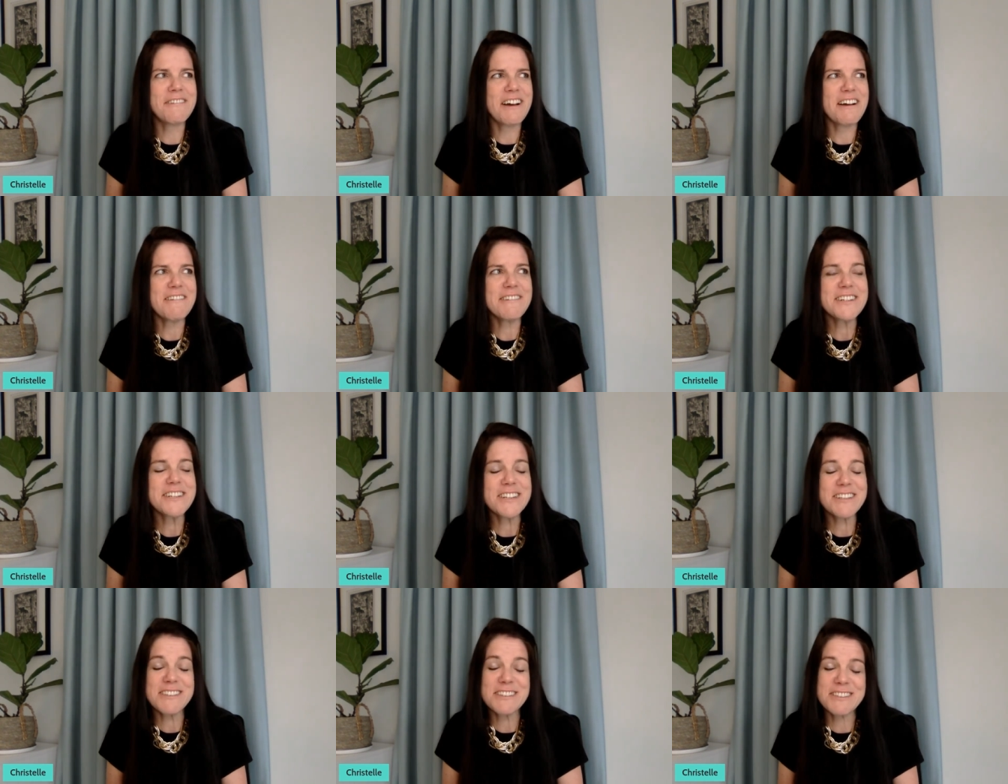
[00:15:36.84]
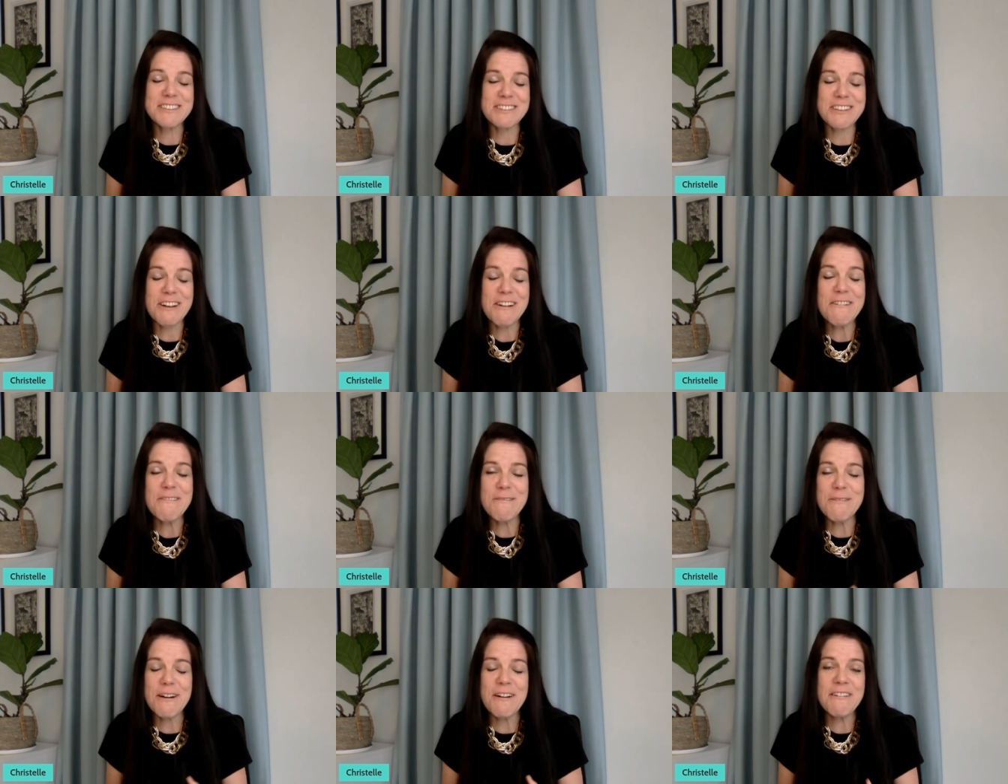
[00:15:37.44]
I was just
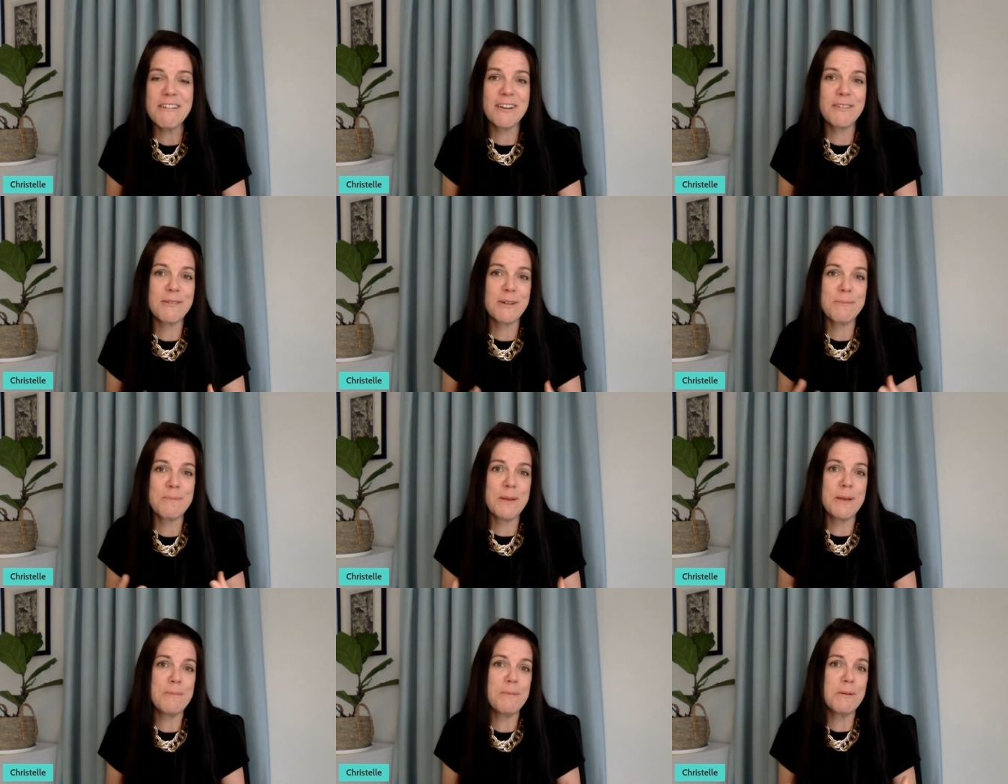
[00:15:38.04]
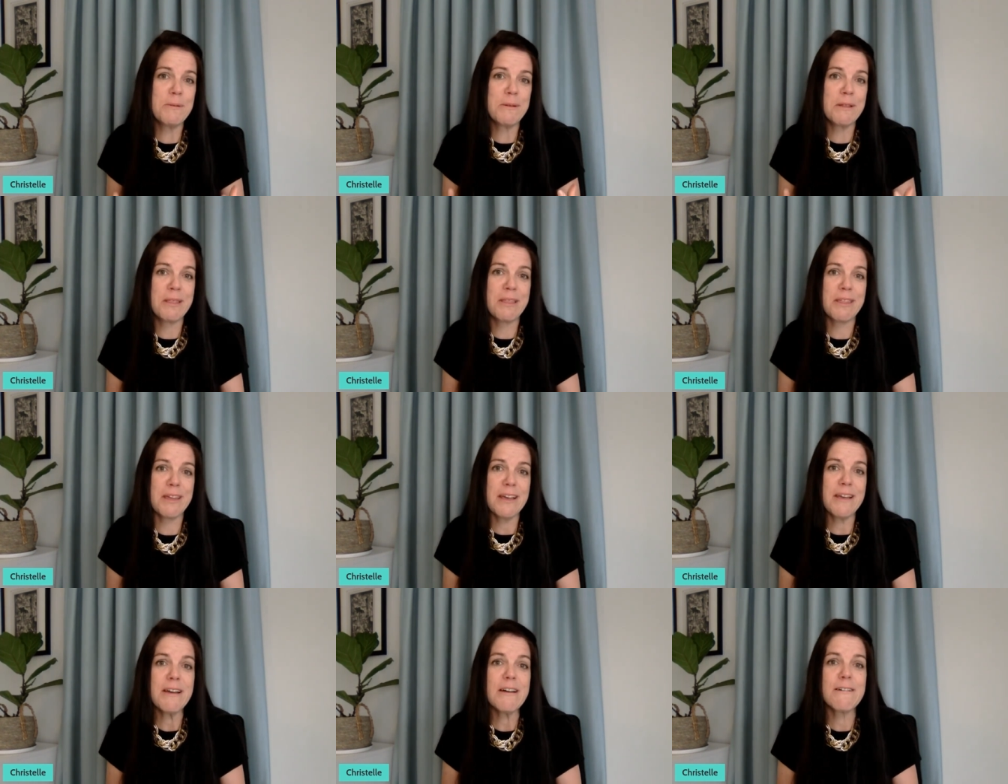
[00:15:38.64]
so worried what people would
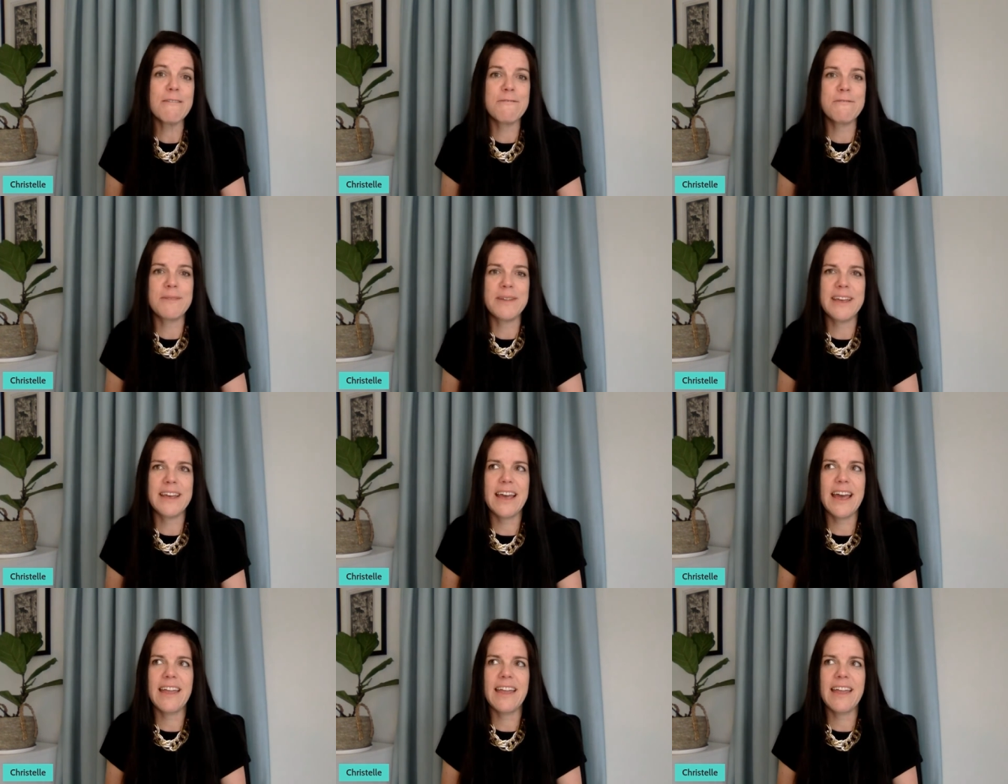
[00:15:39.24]
think of me.